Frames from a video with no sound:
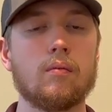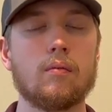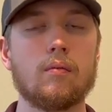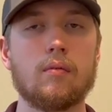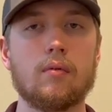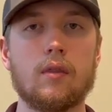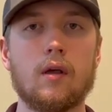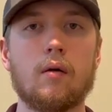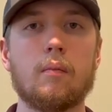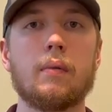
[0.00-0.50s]

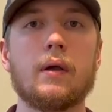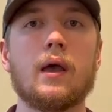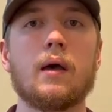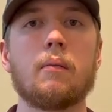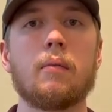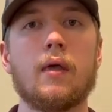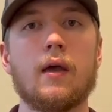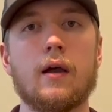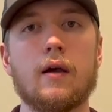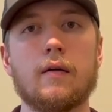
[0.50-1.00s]
they'll be up
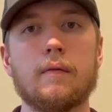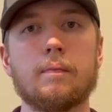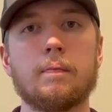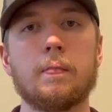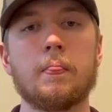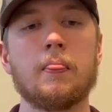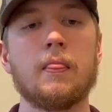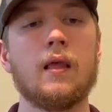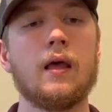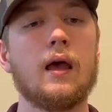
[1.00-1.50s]
there.
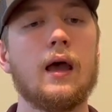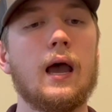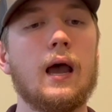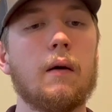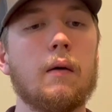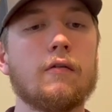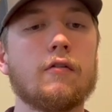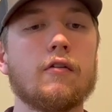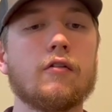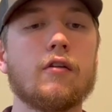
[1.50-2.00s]

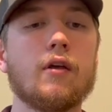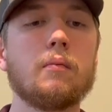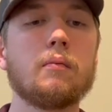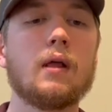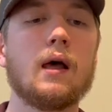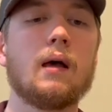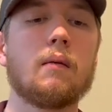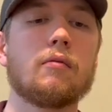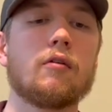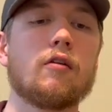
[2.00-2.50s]
However,
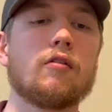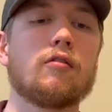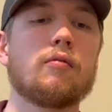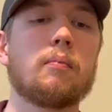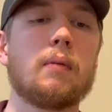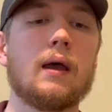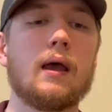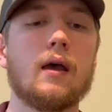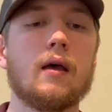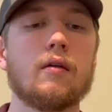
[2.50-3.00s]
sometimes it's
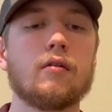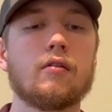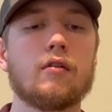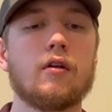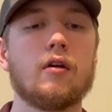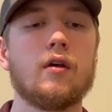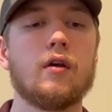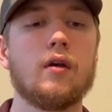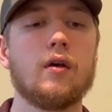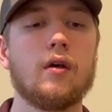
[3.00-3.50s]
best
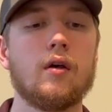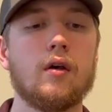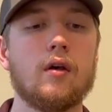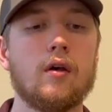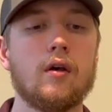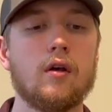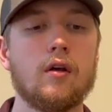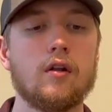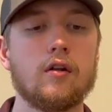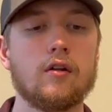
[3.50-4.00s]

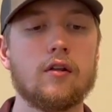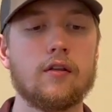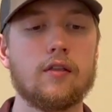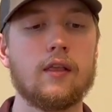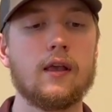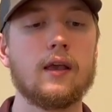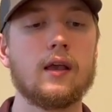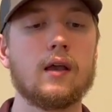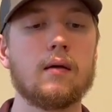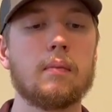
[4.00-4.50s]
to
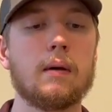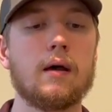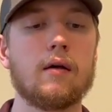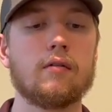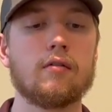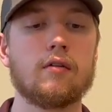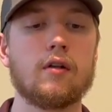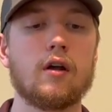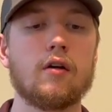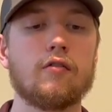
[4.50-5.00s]
think about
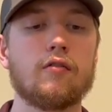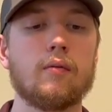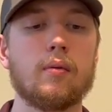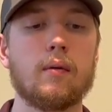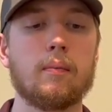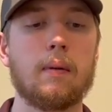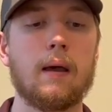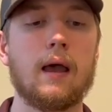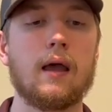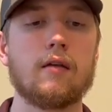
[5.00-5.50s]
stuff from the
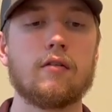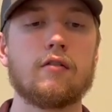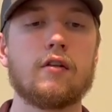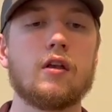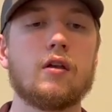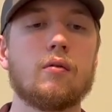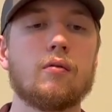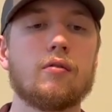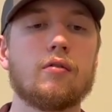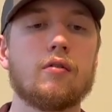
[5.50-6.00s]
past
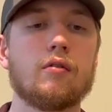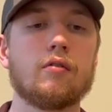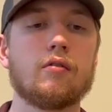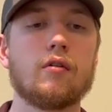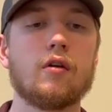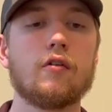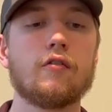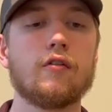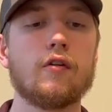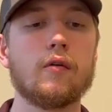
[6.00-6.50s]
use. So
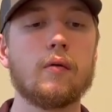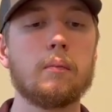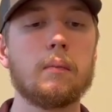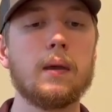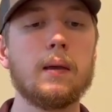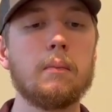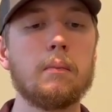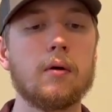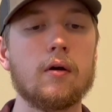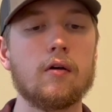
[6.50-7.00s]
if you
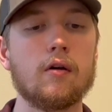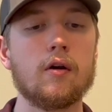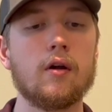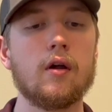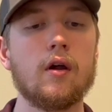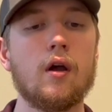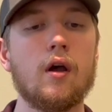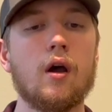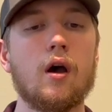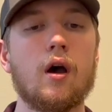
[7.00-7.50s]
remember
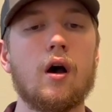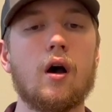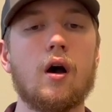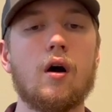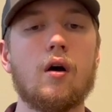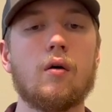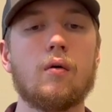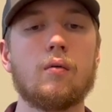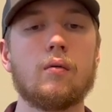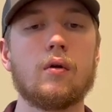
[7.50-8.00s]

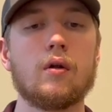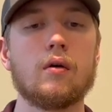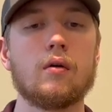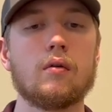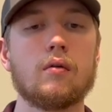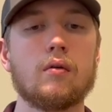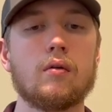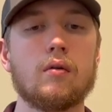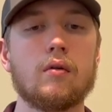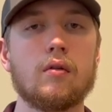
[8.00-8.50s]
on
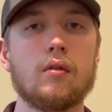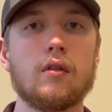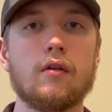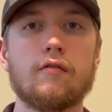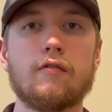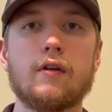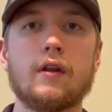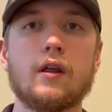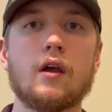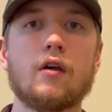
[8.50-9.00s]
the
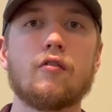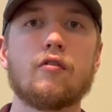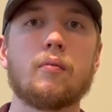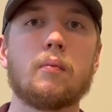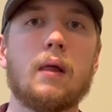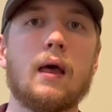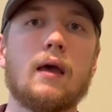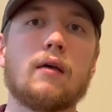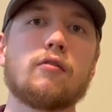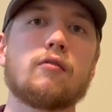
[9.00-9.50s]
video from
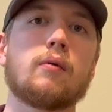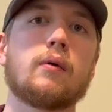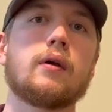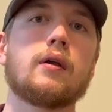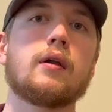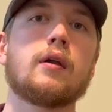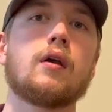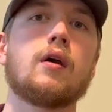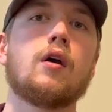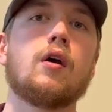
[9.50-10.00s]
last
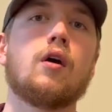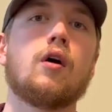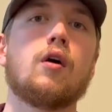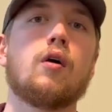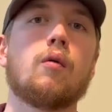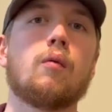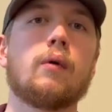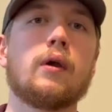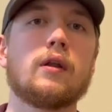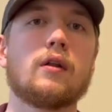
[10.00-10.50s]
week,
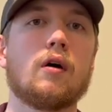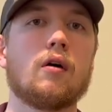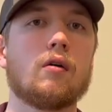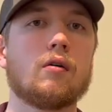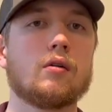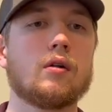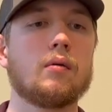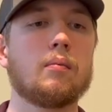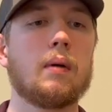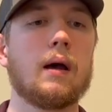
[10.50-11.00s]
we talked
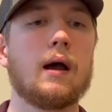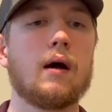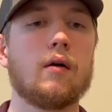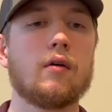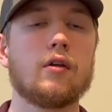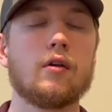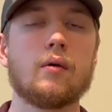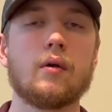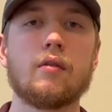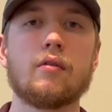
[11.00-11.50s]
about,
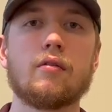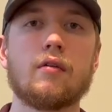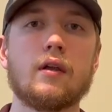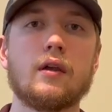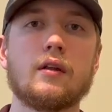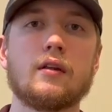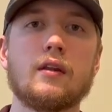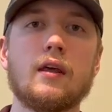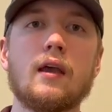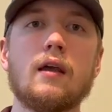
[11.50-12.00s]
you could see
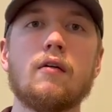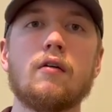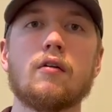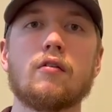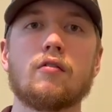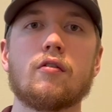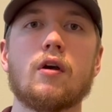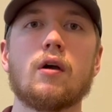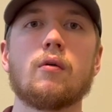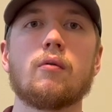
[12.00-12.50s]
terrace
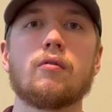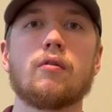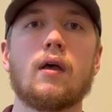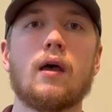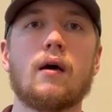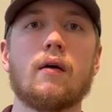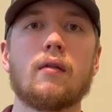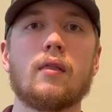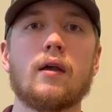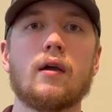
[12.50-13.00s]
rows
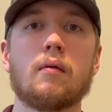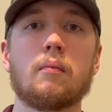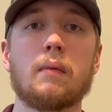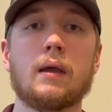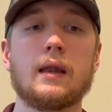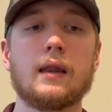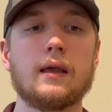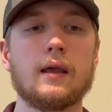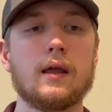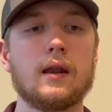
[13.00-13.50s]
out there,
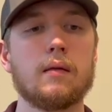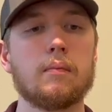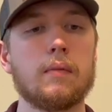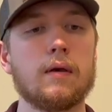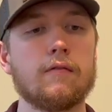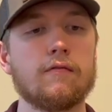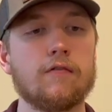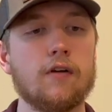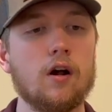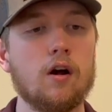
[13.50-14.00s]
meaning it had been
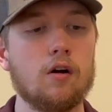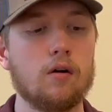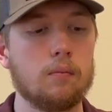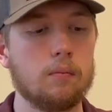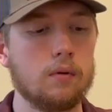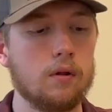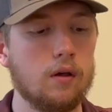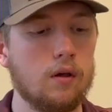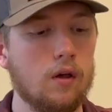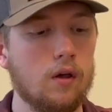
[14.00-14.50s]
farmed.
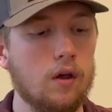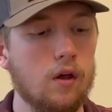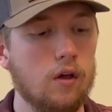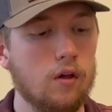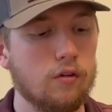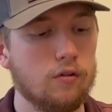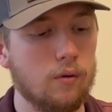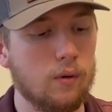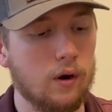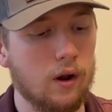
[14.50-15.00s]

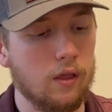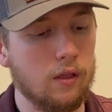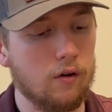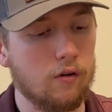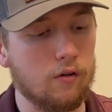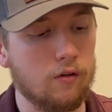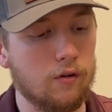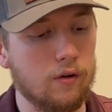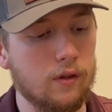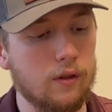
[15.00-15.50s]
So another
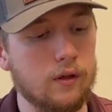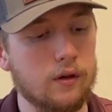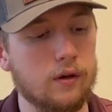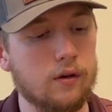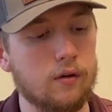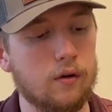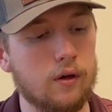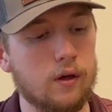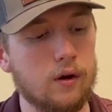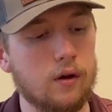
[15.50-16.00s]
really
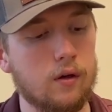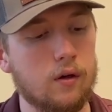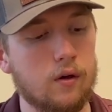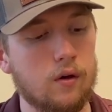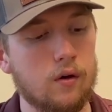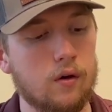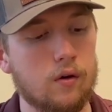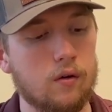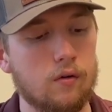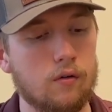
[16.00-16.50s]
good
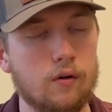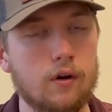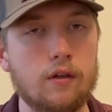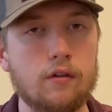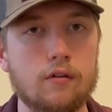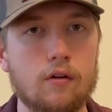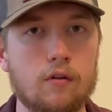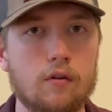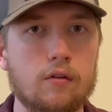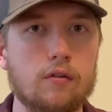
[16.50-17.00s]

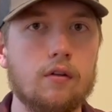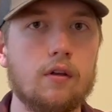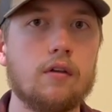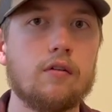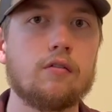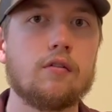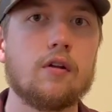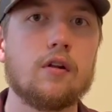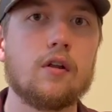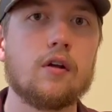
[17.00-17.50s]
resource is
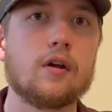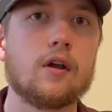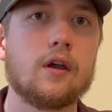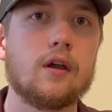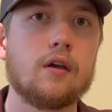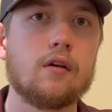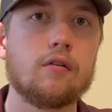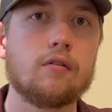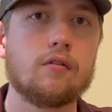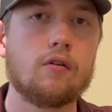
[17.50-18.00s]
to look at
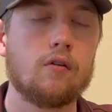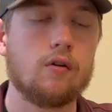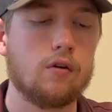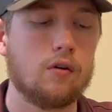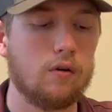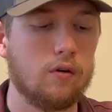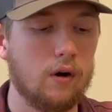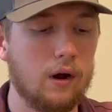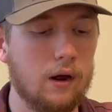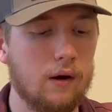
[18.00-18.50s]

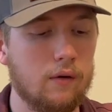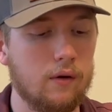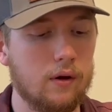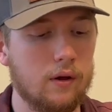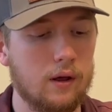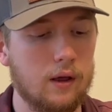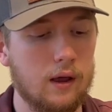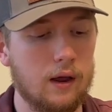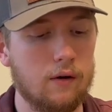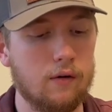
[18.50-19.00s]
historical
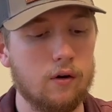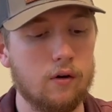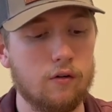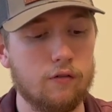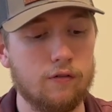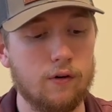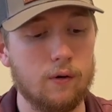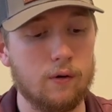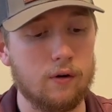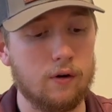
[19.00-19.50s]
aerial
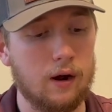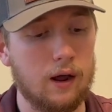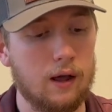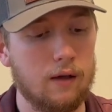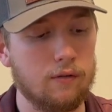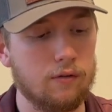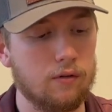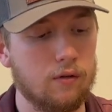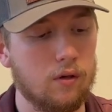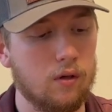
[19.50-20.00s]
photographs.